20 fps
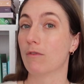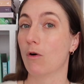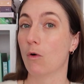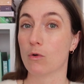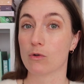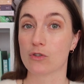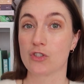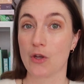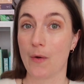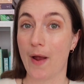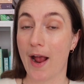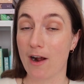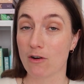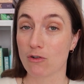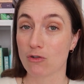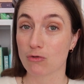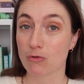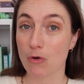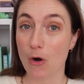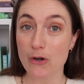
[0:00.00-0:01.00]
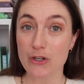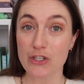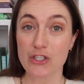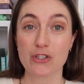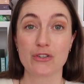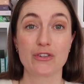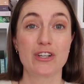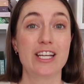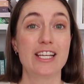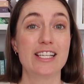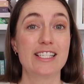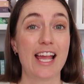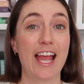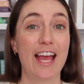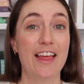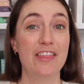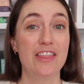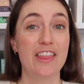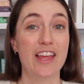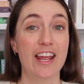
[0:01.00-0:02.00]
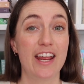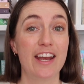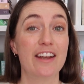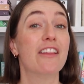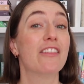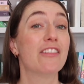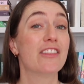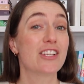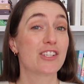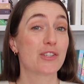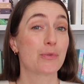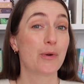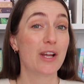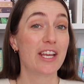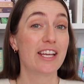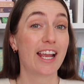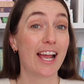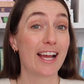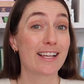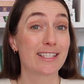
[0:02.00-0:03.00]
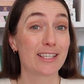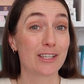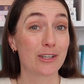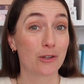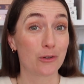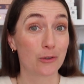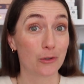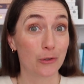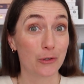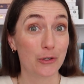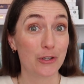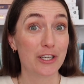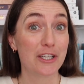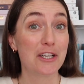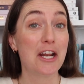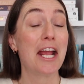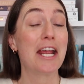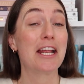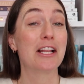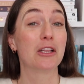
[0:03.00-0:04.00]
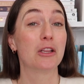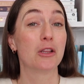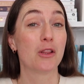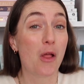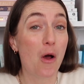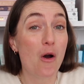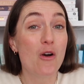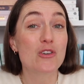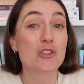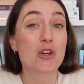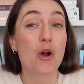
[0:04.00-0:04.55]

also our groceries, and then this week has included a lot